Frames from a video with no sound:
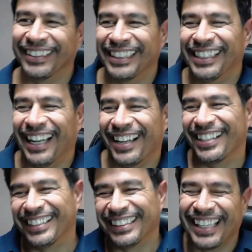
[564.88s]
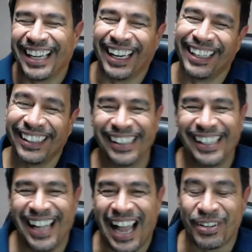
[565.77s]
know? Yeah,
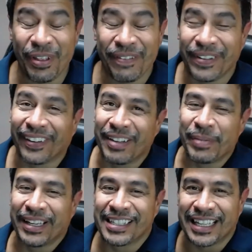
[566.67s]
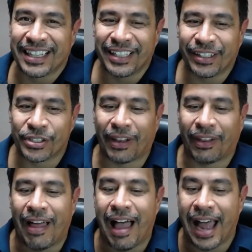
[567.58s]
I totally feel it because I think there's a
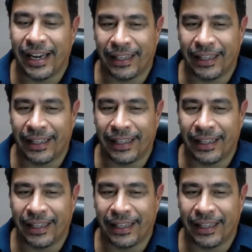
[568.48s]
lot